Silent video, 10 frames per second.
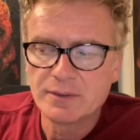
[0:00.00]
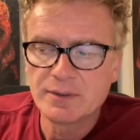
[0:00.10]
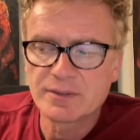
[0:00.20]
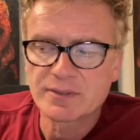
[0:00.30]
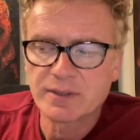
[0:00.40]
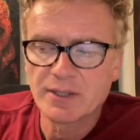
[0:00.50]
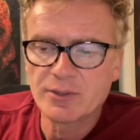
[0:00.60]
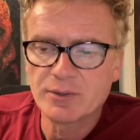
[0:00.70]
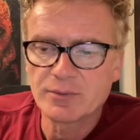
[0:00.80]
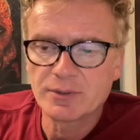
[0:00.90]
Just a
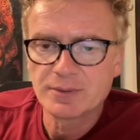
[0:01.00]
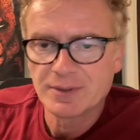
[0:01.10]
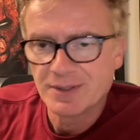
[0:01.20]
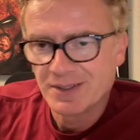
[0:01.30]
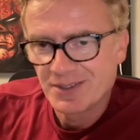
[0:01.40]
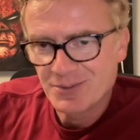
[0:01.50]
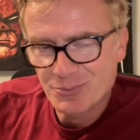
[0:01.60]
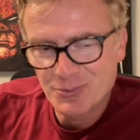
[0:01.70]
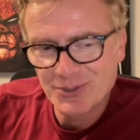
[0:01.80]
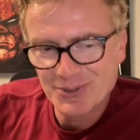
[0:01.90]
slide over.
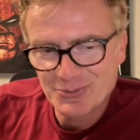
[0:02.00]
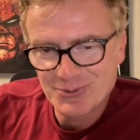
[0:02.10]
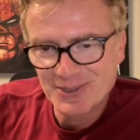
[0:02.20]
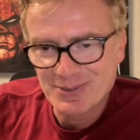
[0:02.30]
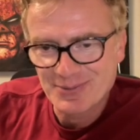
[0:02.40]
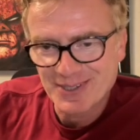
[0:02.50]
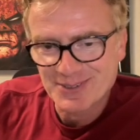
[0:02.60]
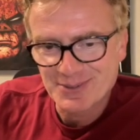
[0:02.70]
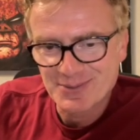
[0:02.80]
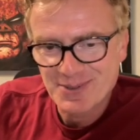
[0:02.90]
Really, really
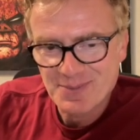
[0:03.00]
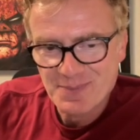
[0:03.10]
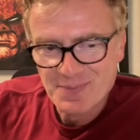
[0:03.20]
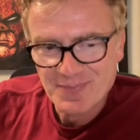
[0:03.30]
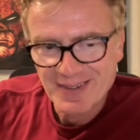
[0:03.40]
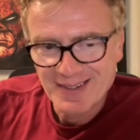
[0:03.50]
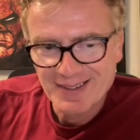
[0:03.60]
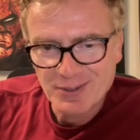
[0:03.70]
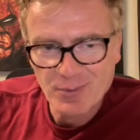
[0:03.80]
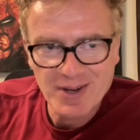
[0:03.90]
effective.
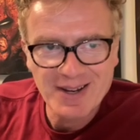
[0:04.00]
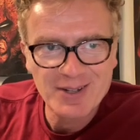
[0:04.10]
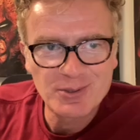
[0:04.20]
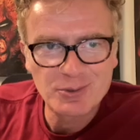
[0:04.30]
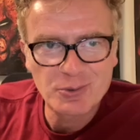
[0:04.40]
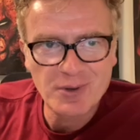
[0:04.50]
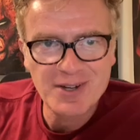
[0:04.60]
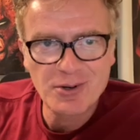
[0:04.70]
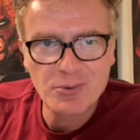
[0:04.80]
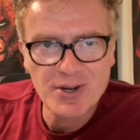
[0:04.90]
Great angle,
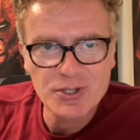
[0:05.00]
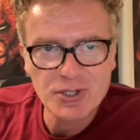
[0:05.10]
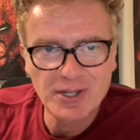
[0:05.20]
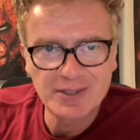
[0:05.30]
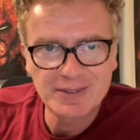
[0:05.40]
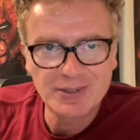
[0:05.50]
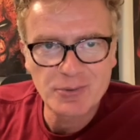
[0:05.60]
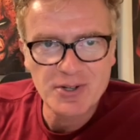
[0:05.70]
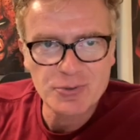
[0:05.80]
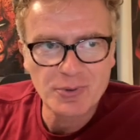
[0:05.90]
great shot,
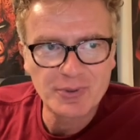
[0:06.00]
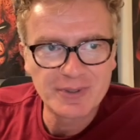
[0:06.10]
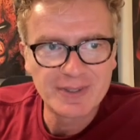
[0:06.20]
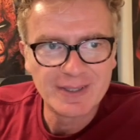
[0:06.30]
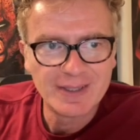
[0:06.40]
great drawing.